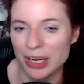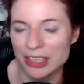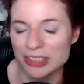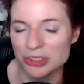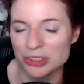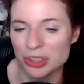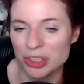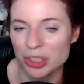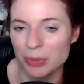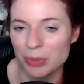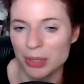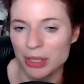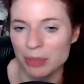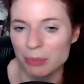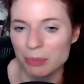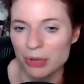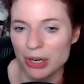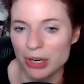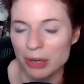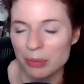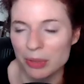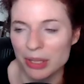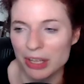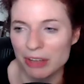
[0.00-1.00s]
are going to be
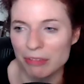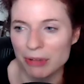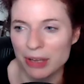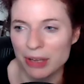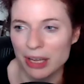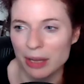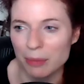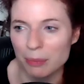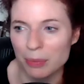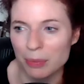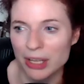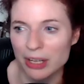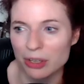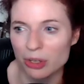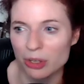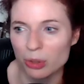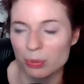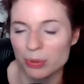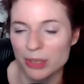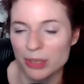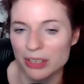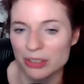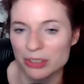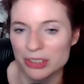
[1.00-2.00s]
probably, if I got
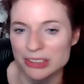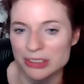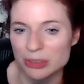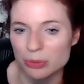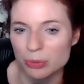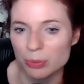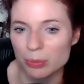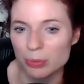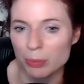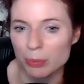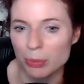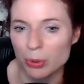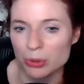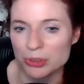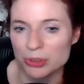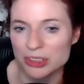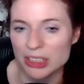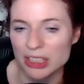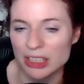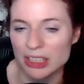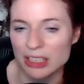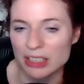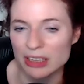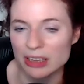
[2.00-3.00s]
PLO players, it would be
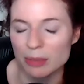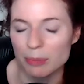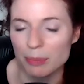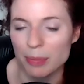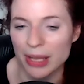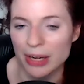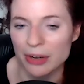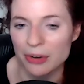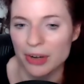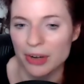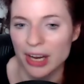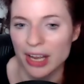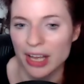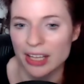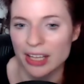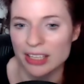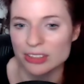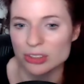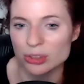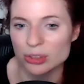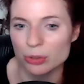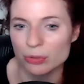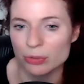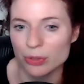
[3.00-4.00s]
mostly like the better
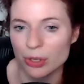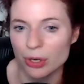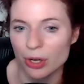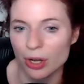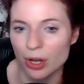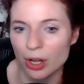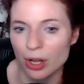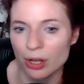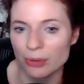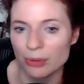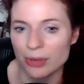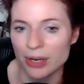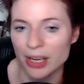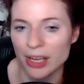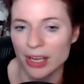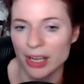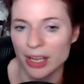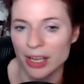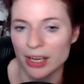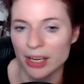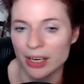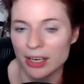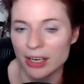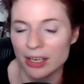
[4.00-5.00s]
hands overall,
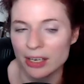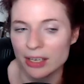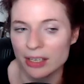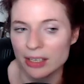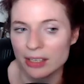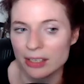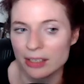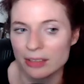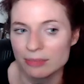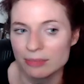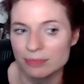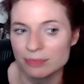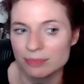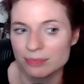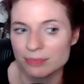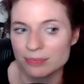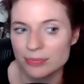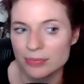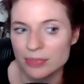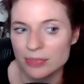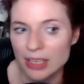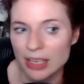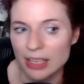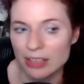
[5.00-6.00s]
right?
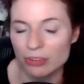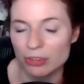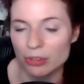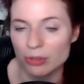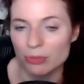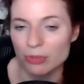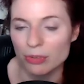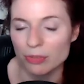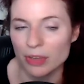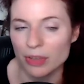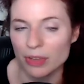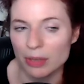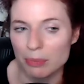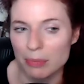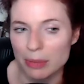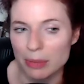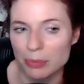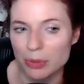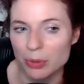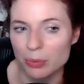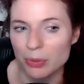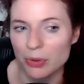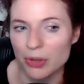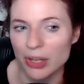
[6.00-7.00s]
In terms of like
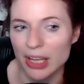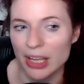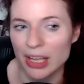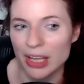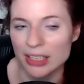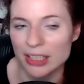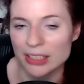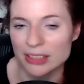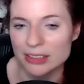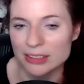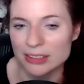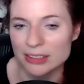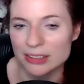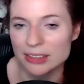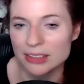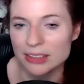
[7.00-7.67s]
memorable hands.